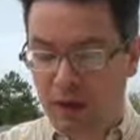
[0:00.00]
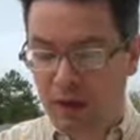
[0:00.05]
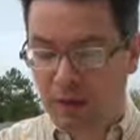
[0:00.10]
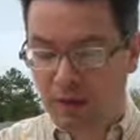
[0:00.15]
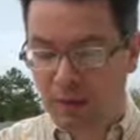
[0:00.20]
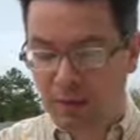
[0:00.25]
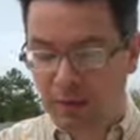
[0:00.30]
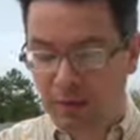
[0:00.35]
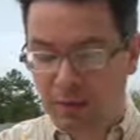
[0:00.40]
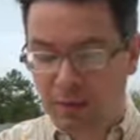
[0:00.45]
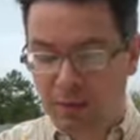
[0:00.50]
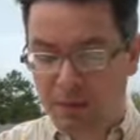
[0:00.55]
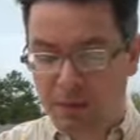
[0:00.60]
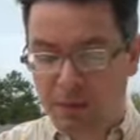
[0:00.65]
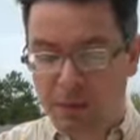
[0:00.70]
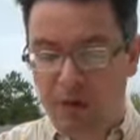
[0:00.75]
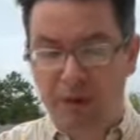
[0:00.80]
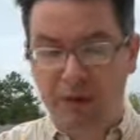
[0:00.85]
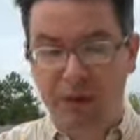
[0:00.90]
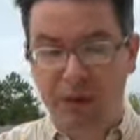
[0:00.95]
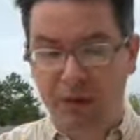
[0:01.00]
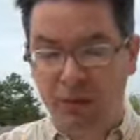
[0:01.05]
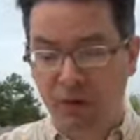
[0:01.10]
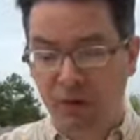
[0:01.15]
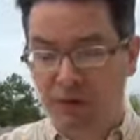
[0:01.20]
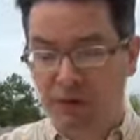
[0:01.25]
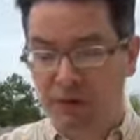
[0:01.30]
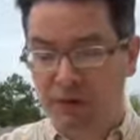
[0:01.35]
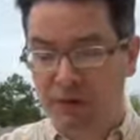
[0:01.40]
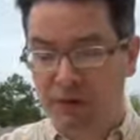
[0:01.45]
I think, in my opinion, the
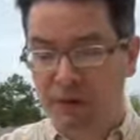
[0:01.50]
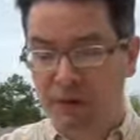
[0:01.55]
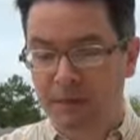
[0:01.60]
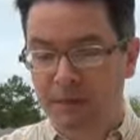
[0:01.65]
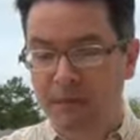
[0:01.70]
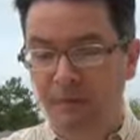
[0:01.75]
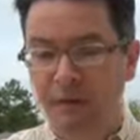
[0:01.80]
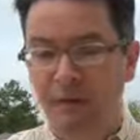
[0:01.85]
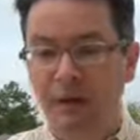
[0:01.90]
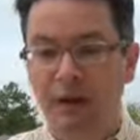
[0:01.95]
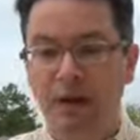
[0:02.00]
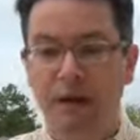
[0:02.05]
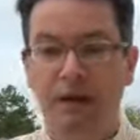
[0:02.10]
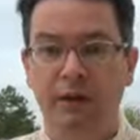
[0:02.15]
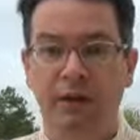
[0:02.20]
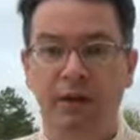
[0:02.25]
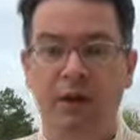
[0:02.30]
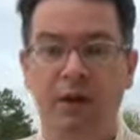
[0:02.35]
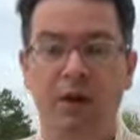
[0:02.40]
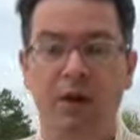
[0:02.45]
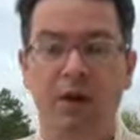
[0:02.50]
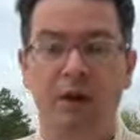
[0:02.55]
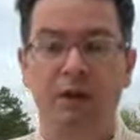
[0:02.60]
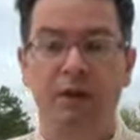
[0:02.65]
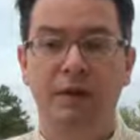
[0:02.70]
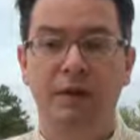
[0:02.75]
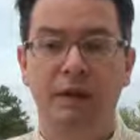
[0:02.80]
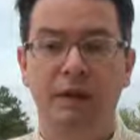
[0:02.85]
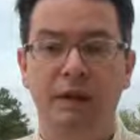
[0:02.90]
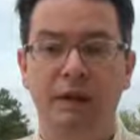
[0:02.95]
smaller ones. Like the
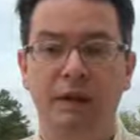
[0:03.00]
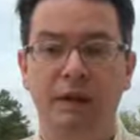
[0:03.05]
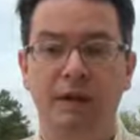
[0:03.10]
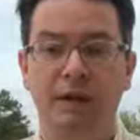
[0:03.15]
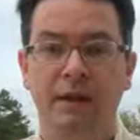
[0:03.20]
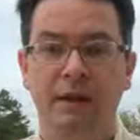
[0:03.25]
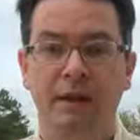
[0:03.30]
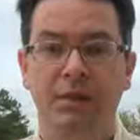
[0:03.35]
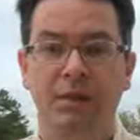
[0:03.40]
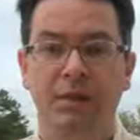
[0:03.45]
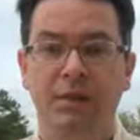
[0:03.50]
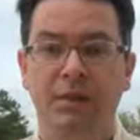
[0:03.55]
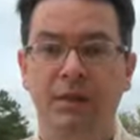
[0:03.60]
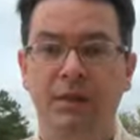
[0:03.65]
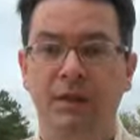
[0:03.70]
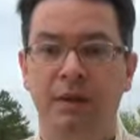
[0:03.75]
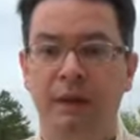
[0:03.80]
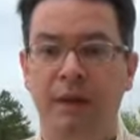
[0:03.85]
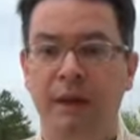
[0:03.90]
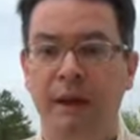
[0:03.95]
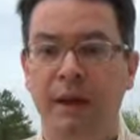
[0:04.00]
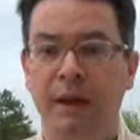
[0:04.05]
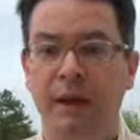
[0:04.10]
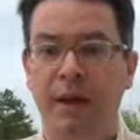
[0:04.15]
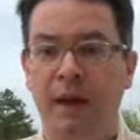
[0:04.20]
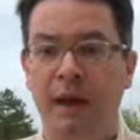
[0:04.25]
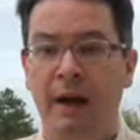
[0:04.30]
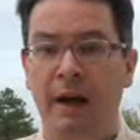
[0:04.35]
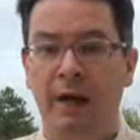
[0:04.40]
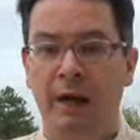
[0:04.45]
smaller sardinias, I'd put them at a
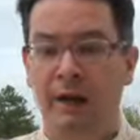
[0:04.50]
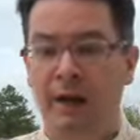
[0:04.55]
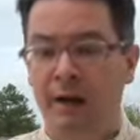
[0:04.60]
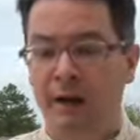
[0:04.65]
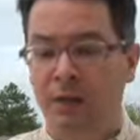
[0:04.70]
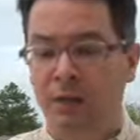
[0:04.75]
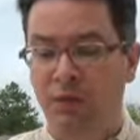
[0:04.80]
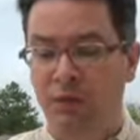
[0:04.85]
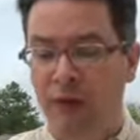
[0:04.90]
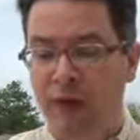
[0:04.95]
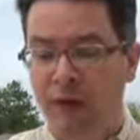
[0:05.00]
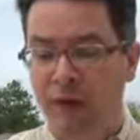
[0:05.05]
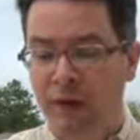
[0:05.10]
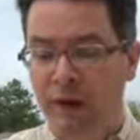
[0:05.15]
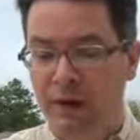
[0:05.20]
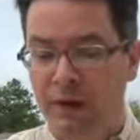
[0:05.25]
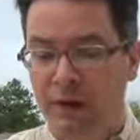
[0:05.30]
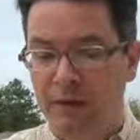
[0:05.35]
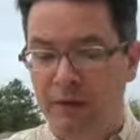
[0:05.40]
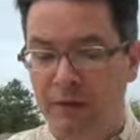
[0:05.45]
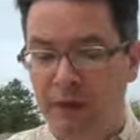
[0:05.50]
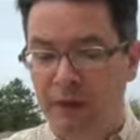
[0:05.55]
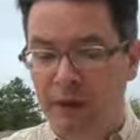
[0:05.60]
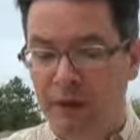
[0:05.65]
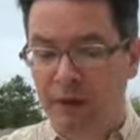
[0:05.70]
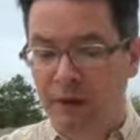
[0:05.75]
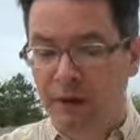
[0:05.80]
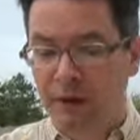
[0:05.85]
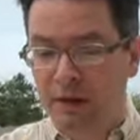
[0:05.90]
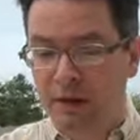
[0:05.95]
9 or 9.5.
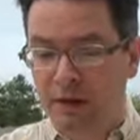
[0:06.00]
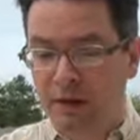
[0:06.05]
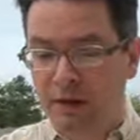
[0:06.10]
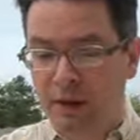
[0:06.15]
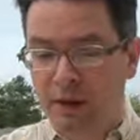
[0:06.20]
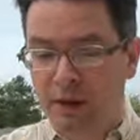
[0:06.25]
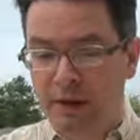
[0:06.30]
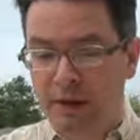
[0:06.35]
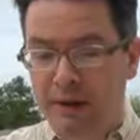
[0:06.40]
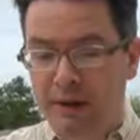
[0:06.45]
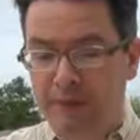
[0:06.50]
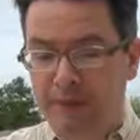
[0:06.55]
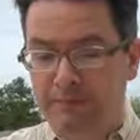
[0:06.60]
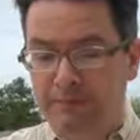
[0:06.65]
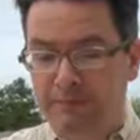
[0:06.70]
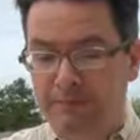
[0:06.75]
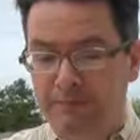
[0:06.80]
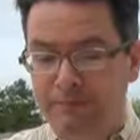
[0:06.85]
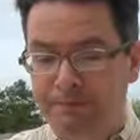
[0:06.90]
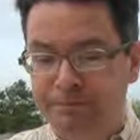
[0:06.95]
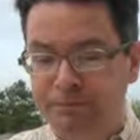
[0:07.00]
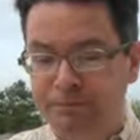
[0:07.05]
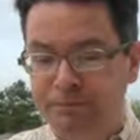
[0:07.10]
And